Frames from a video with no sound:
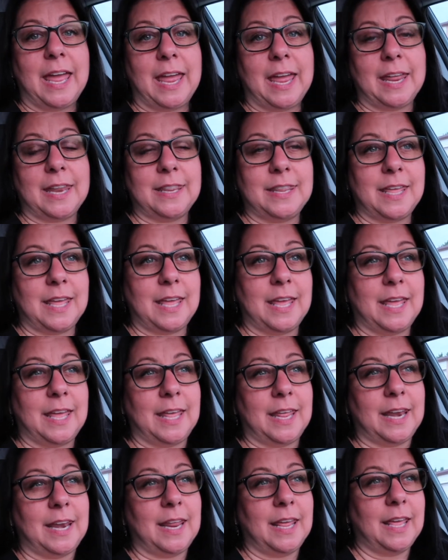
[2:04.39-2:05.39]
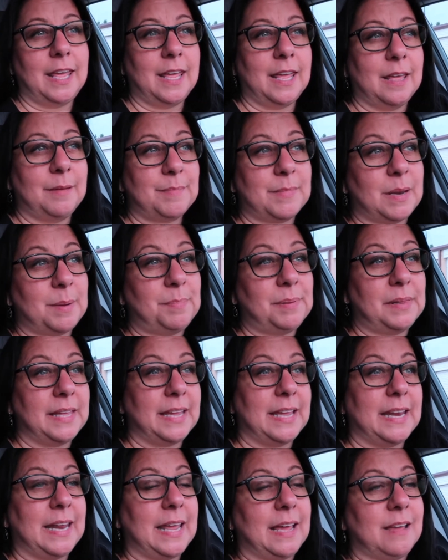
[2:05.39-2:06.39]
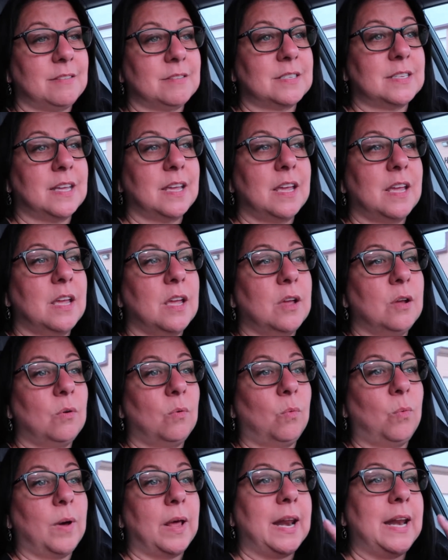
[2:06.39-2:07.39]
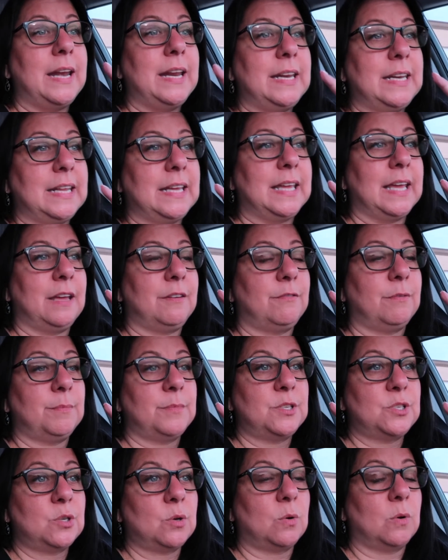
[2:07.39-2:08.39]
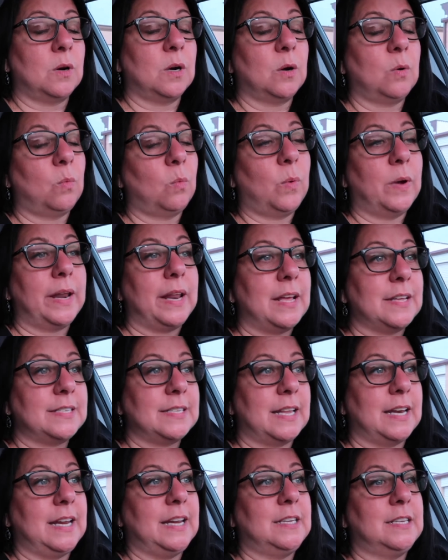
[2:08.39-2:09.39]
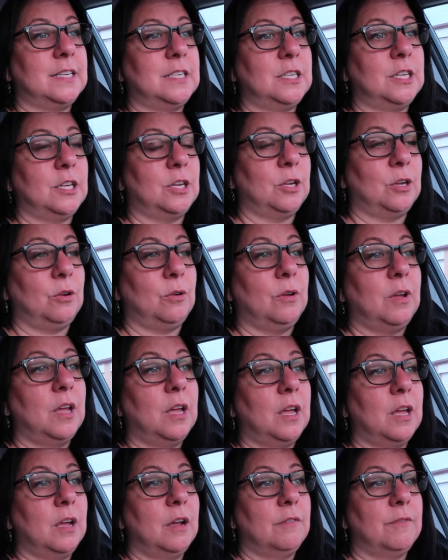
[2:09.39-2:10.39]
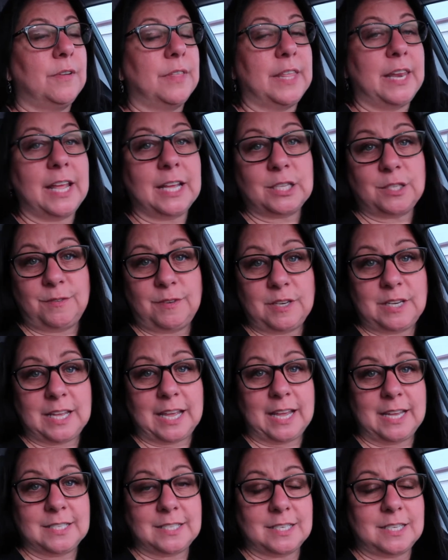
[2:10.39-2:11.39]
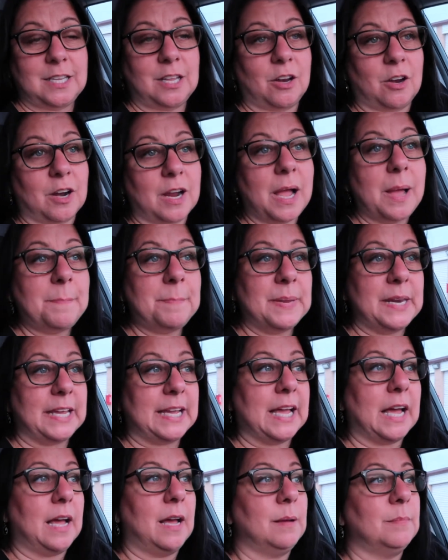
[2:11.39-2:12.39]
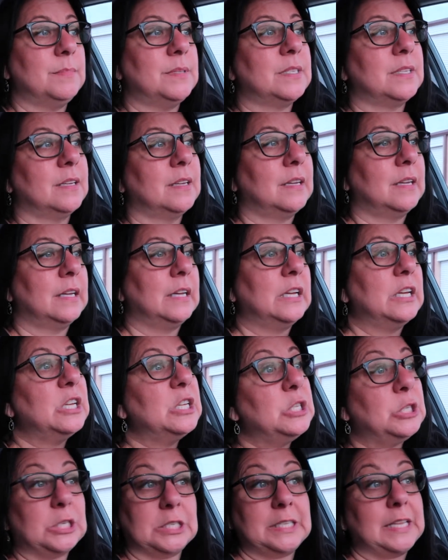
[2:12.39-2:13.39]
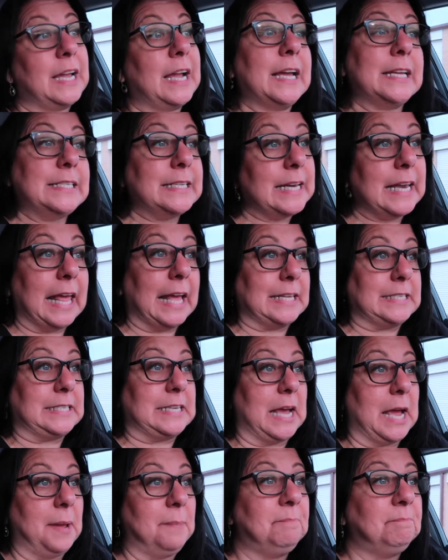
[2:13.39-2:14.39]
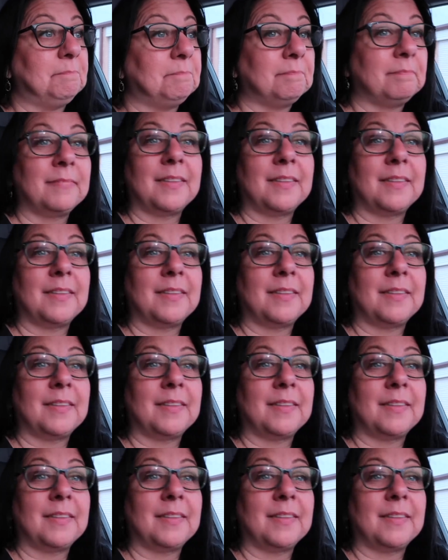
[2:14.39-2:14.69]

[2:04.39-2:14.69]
And then I'm gonna plan out what I need to get from the store, what else I need to do for the next few days until our company comes, just like I did last time.